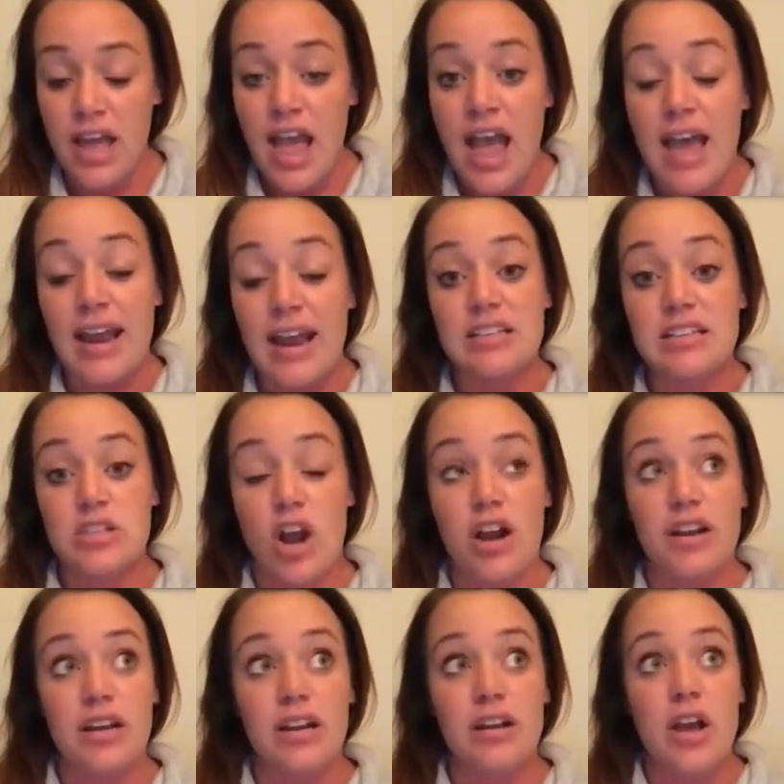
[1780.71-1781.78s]
And I
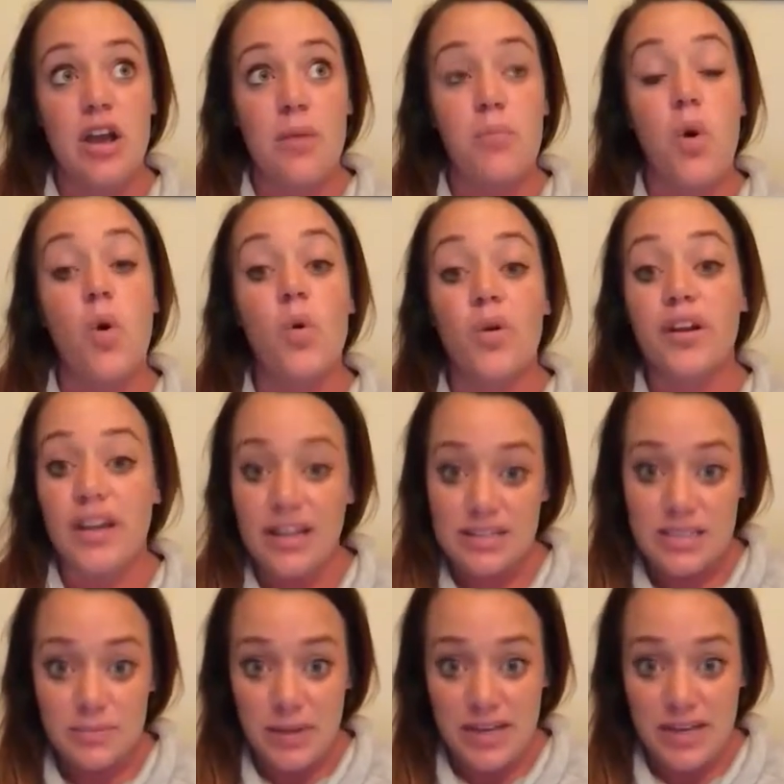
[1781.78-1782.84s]
started pouring
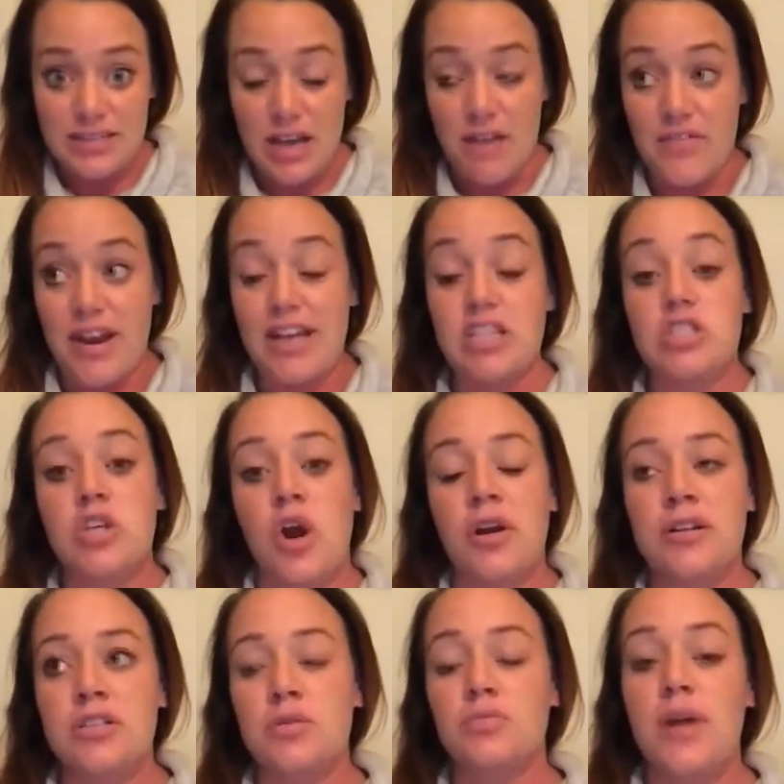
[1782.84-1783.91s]
into myself. And I
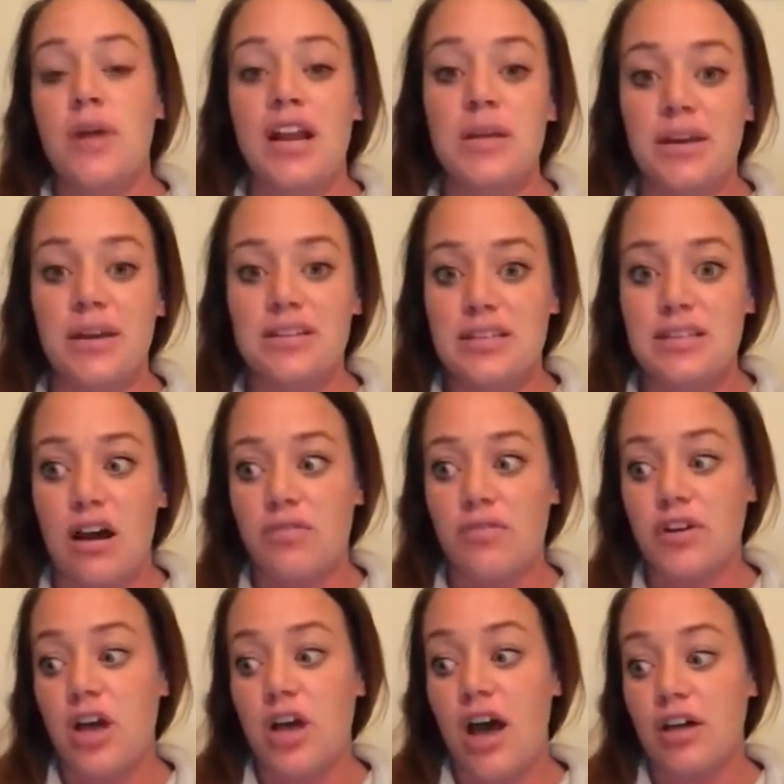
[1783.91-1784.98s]
started surrounding myself with
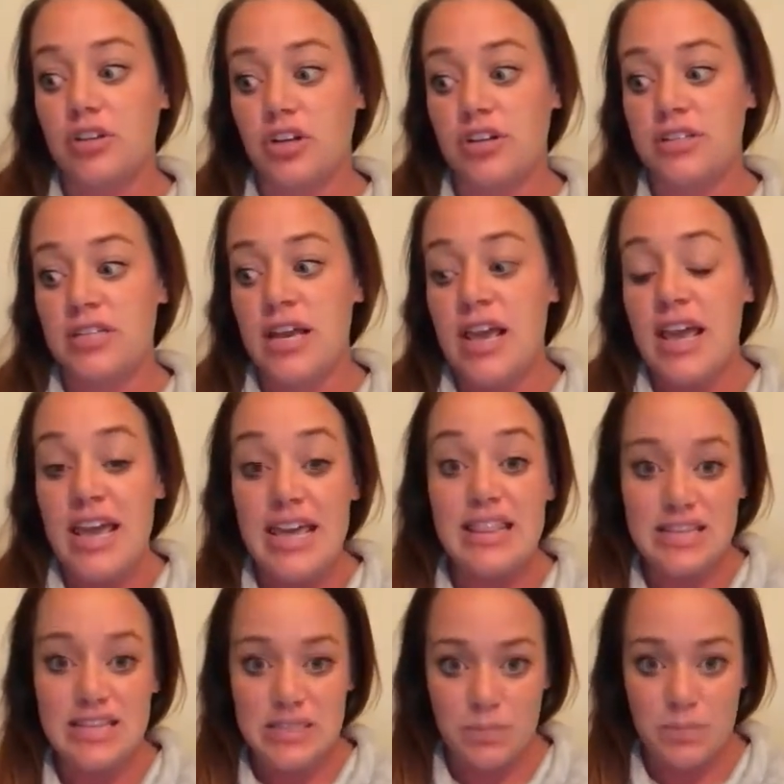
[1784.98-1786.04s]
others in
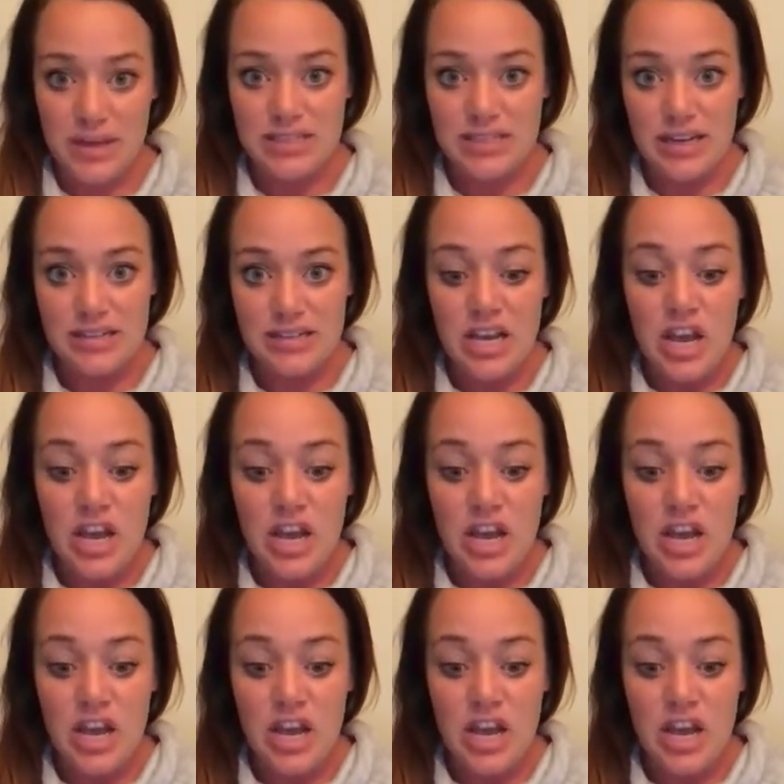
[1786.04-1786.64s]
this business.